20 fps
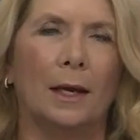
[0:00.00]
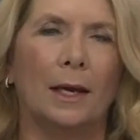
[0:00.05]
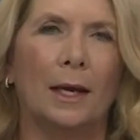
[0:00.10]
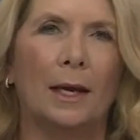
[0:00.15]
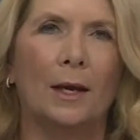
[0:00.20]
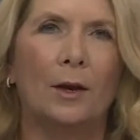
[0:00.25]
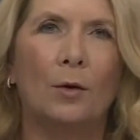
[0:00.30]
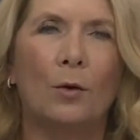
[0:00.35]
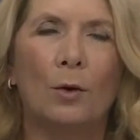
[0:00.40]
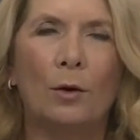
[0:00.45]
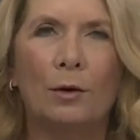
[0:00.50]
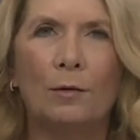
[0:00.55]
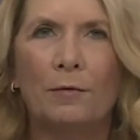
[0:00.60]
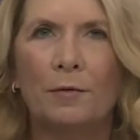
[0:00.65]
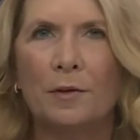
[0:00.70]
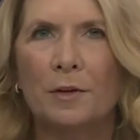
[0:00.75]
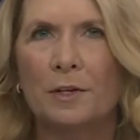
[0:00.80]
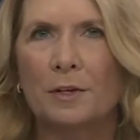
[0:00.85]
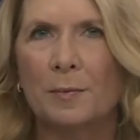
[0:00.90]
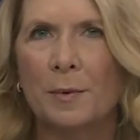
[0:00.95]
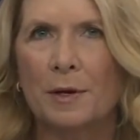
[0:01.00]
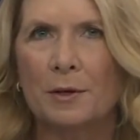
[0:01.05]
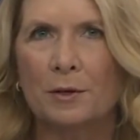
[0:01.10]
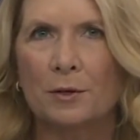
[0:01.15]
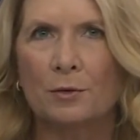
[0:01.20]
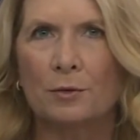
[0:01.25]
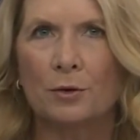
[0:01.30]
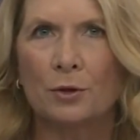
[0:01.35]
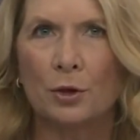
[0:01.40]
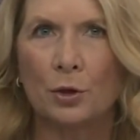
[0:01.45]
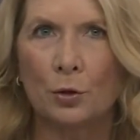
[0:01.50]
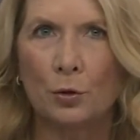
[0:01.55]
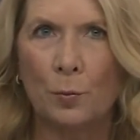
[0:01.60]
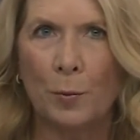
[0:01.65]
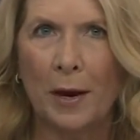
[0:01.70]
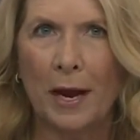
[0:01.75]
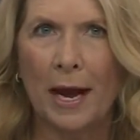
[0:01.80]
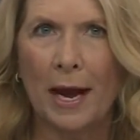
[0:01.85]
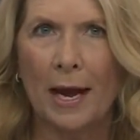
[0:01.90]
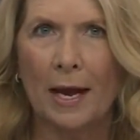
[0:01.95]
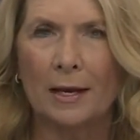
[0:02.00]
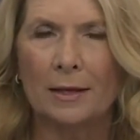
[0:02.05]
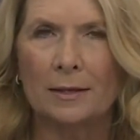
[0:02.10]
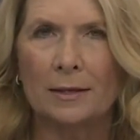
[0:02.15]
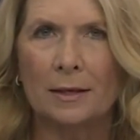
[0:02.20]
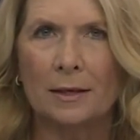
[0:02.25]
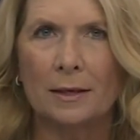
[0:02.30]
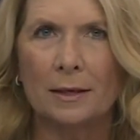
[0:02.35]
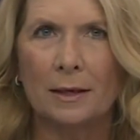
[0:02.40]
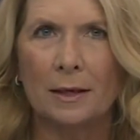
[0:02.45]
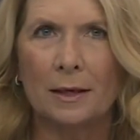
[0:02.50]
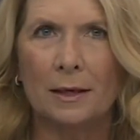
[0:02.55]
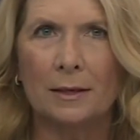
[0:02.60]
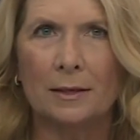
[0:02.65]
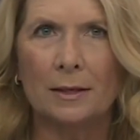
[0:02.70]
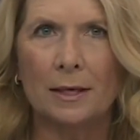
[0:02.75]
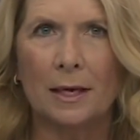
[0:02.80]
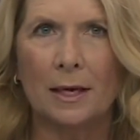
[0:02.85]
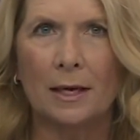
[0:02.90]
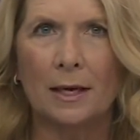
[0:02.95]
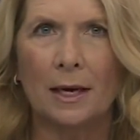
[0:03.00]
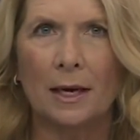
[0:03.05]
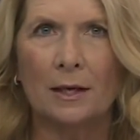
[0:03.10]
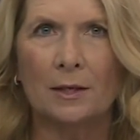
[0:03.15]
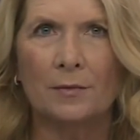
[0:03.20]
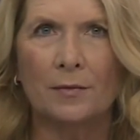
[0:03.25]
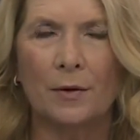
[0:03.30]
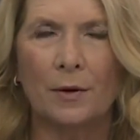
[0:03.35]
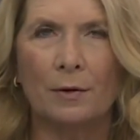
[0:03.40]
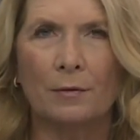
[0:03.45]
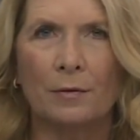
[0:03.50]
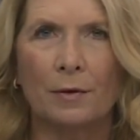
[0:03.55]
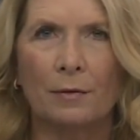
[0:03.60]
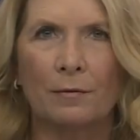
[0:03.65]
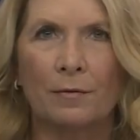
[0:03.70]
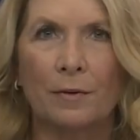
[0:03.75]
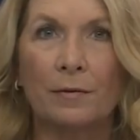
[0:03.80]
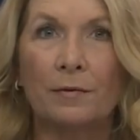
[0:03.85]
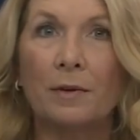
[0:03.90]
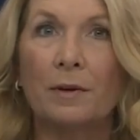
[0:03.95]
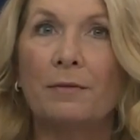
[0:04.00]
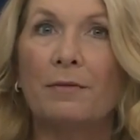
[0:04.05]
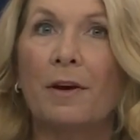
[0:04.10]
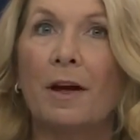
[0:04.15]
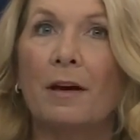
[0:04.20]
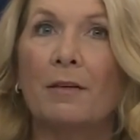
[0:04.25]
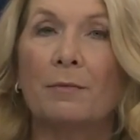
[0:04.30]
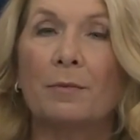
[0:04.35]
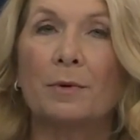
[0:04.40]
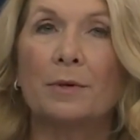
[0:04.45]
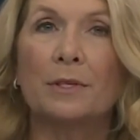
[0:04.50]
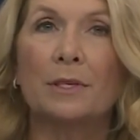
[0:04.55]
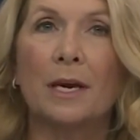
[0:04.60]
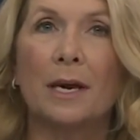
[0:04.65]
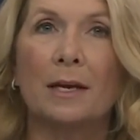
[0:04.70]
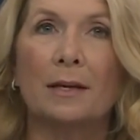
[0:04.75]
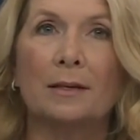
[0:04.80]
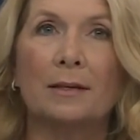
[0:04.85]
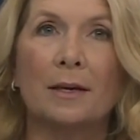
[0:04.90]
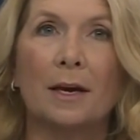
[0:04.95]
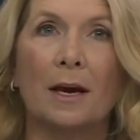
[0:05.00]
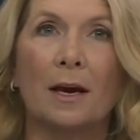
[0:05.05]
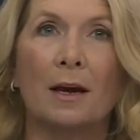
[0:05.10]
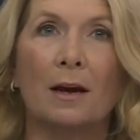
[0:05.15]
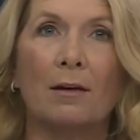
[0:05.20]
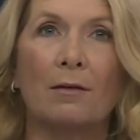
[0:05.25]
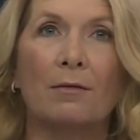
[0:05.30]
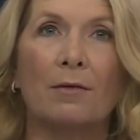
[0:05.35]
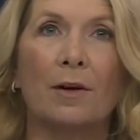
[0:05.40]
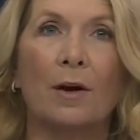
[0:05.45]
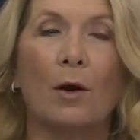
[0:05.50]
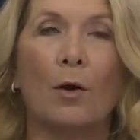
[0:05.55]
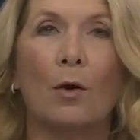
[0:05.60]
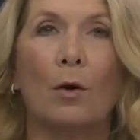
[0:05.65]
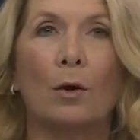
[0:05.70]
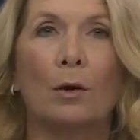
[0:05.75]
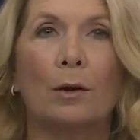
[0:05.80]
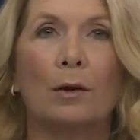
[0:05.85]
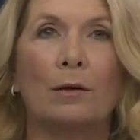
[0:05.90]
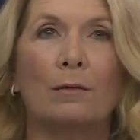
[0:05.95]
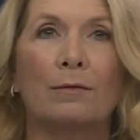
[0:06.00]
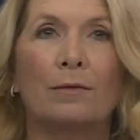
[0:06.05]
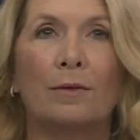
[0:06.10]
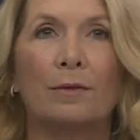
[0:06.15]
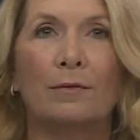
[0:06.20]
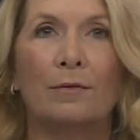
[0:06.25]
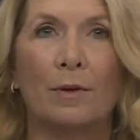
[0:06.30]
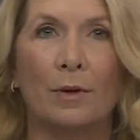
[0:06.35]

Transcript: In order for this measure to pass, it needs a yes vote from fifty-five percent of all of the